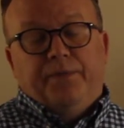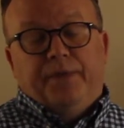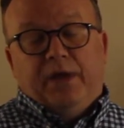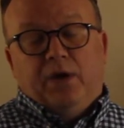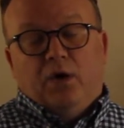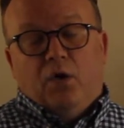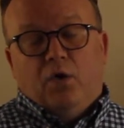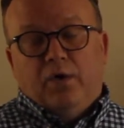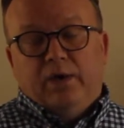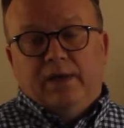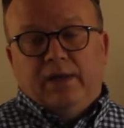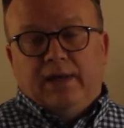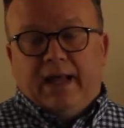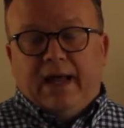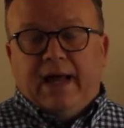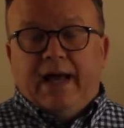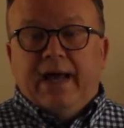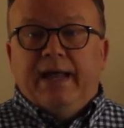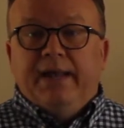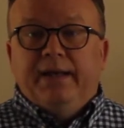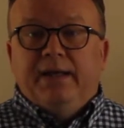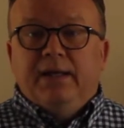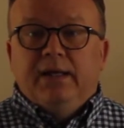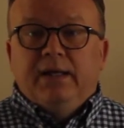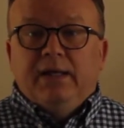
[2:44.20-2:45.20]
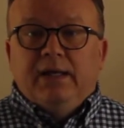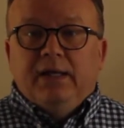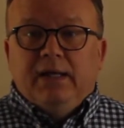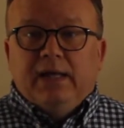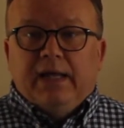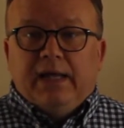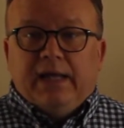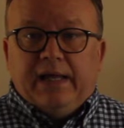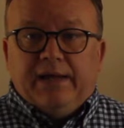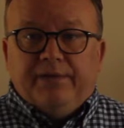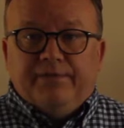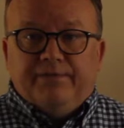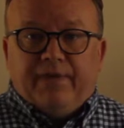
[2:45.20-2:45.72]
online
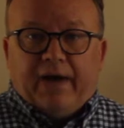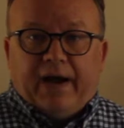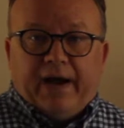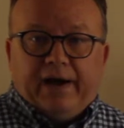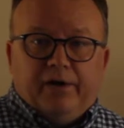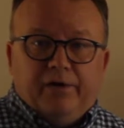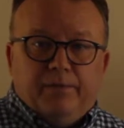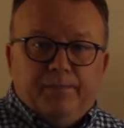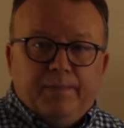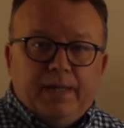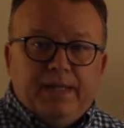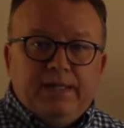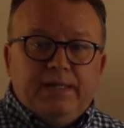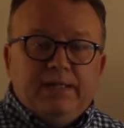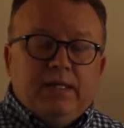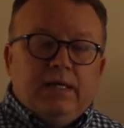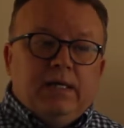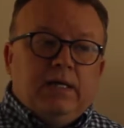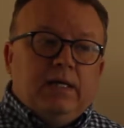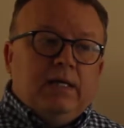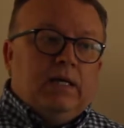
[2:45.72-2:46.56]
environment.